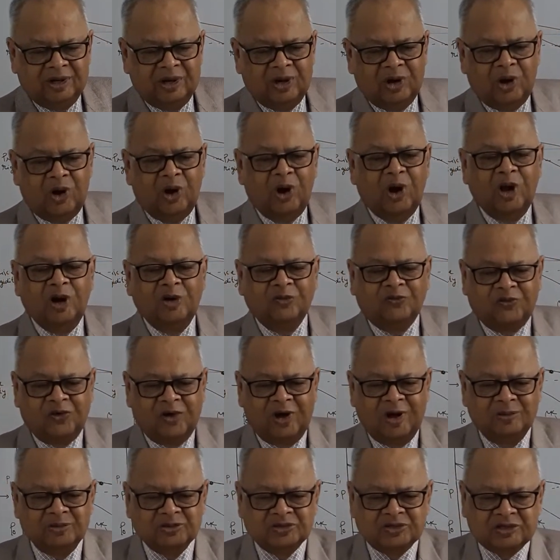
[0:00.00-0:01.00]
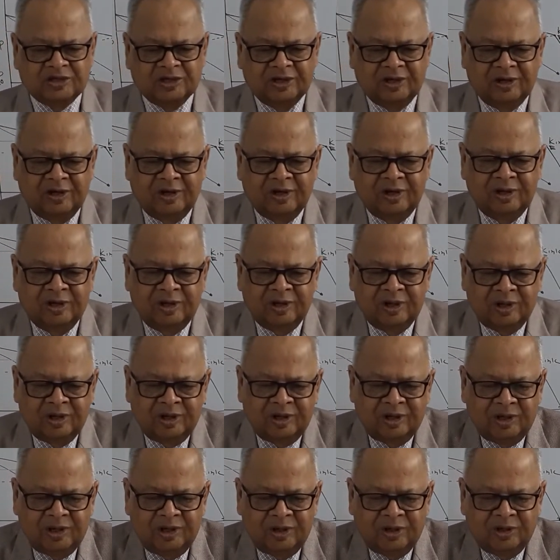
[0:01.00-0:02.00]
All firms will
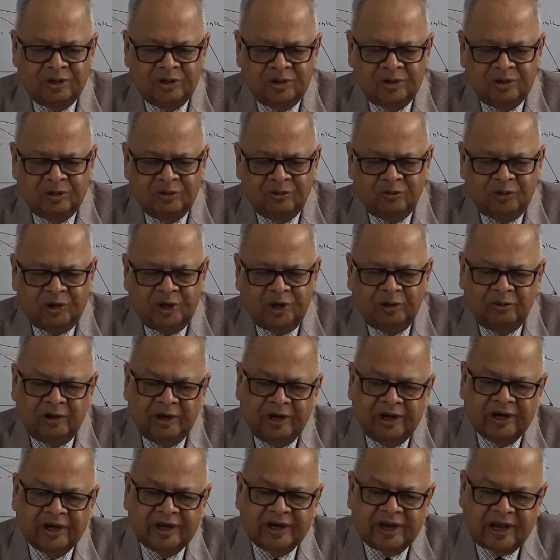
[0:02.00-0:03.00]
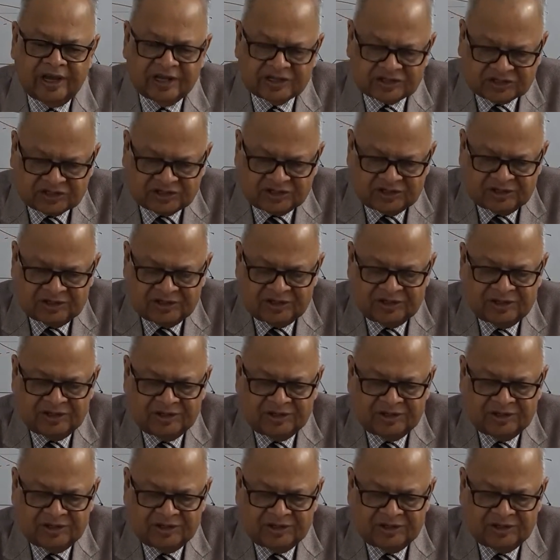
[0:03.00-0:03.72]
be in a race